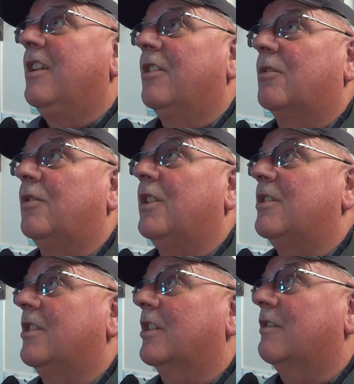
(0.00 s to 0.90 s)

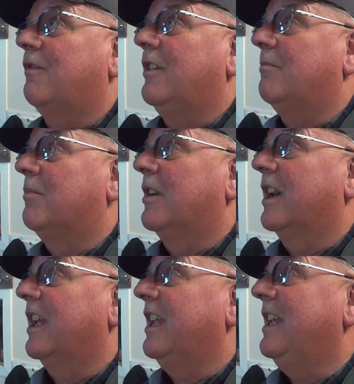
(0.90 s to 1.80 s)
36 feet
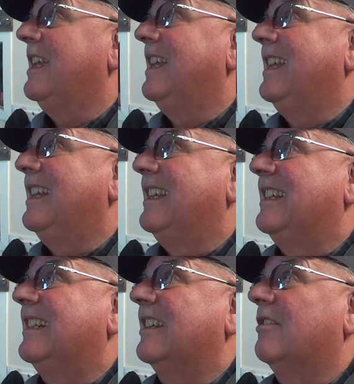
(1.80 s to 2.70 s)
by,
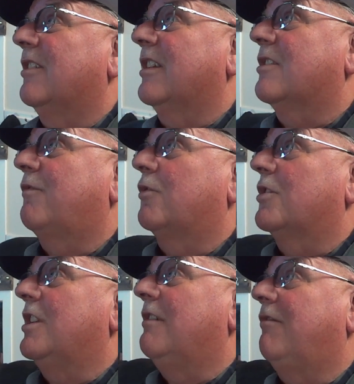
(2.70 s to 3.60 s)
I don't know, I think it's
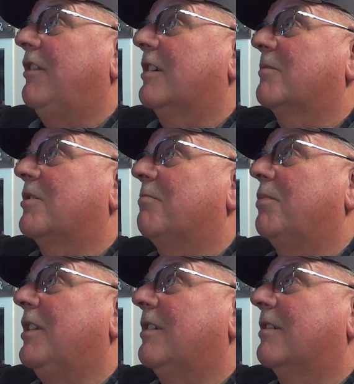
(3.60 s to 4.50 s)
14 feet up to the
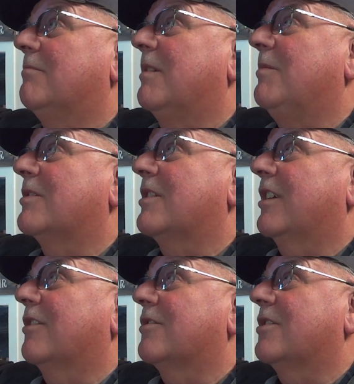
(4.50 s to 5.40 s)
peak. Maybe it's
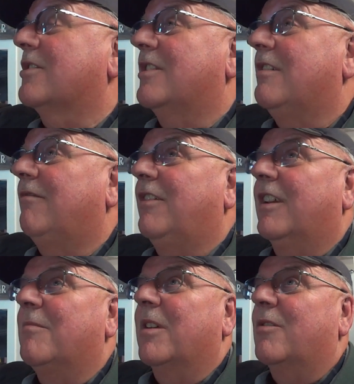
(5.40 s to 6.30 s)
higher, 16
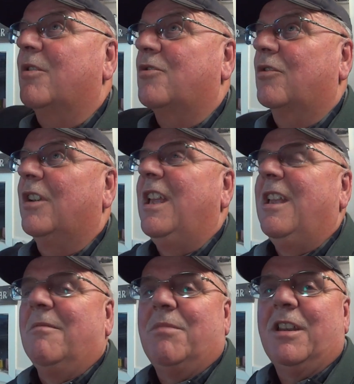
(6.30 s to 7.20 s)
feet, I'm not quite sure.
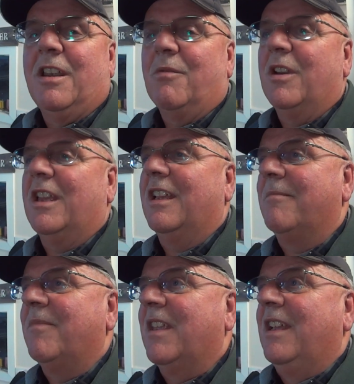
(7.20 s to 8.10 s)
But anyway,
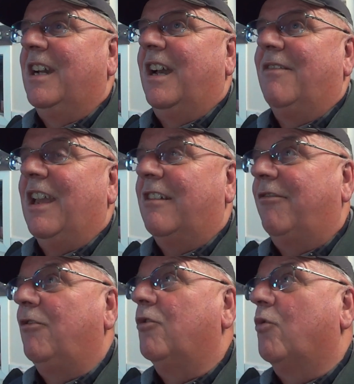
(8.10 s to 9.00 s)
I've had a
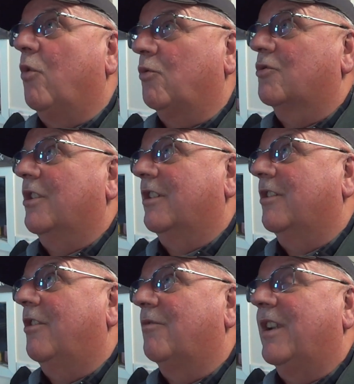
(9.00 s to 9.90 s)
few quotes on it
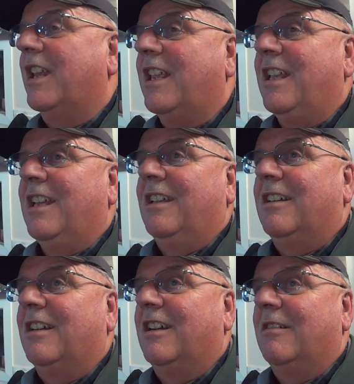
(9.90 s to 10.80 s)
already,
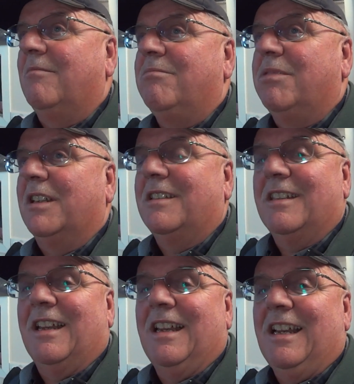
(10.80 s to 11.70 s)
but
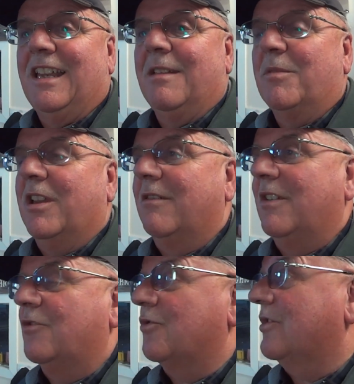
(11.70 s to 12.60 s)
I am kind of
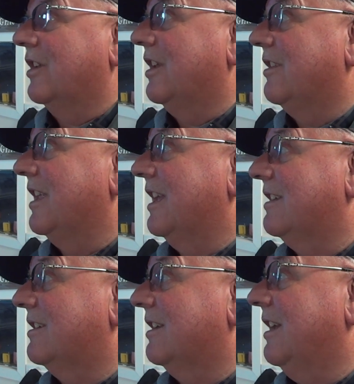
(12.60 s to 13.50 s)
interested in that.